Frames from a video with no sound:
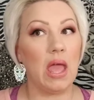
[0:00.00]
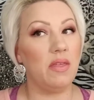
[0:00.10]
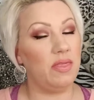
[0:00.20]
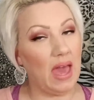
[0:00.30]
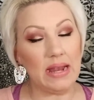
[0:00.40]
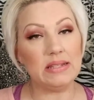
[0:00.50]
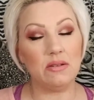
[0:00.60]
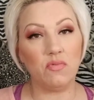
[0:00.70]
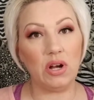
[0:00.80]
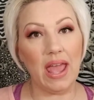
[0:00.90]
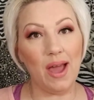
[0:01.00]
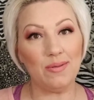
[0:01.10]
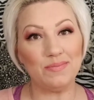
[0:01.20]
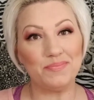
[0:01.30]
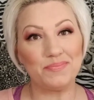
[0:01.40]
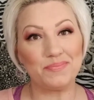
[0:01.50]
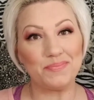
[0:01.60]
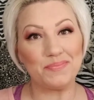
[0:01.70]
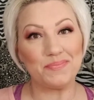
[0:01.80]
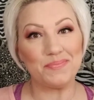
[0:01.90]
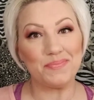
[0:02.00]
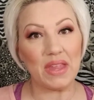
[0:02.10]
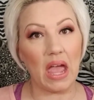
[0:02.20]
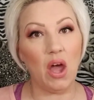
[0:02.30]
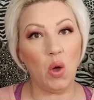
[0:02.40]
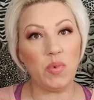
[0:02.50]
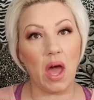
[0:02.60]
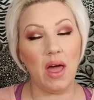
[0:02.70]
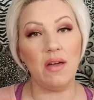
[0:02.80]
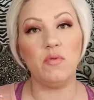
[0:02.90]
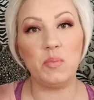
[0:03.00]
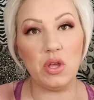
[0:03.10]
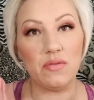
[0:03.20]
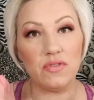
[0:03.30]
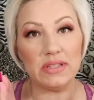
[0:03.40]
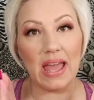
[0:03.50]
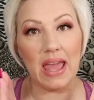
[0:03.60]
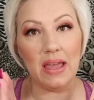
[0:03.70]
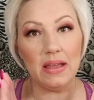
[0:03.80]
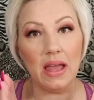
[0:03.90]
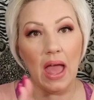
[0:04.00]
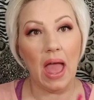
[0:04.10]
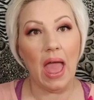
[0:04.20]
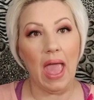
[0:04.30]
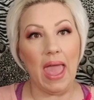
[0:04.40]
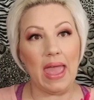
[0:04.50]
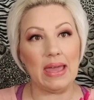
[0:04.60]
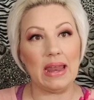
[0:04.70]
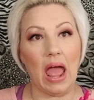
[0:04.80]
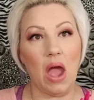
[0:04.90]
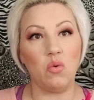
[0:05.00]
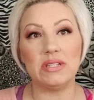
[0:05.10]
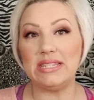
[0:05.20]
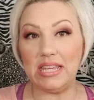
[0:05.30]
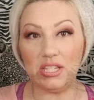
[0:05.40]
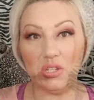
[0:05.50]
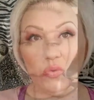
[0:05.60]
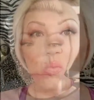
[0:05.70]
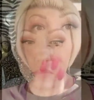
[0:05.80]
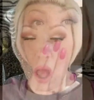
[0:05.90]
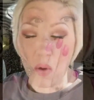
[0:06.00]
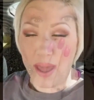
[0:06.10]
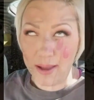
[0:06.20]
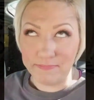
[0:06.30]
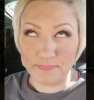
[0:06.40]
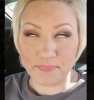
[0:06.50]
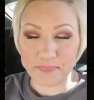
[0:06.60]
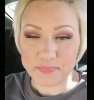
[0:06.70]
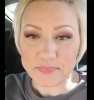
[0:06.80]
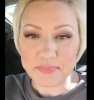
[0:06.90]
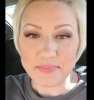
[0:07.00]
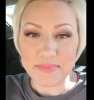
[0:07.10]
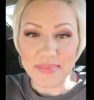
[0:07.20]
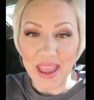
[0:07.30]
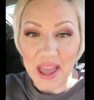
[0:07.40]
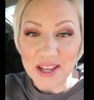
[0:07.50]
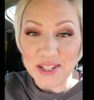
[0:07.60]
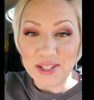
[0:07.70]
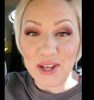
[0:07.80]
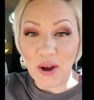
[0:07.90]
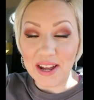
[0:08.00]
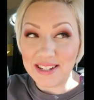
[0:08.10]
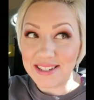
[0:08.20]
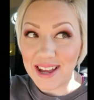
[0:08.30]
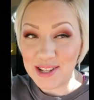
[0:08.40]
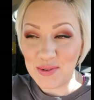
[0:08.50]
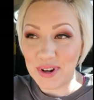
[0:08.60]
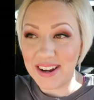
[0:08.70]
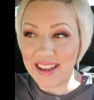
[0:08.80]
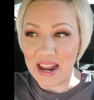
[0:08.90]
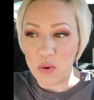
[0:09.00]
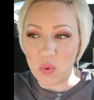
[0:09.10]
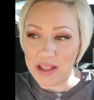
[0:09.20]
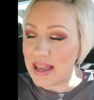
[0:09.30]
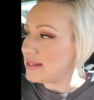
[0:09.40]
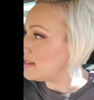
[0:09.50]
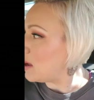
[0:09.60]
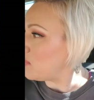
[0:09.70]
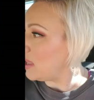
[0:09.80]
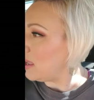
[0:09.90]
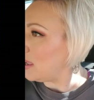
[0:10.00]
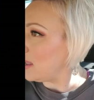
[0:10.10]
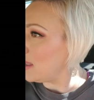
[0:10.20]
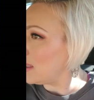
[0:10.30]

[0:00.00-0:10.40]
That is it for now. I hope y'all have a beautiful day, and I will see you soon. Okay. So I just got to work and I realized something.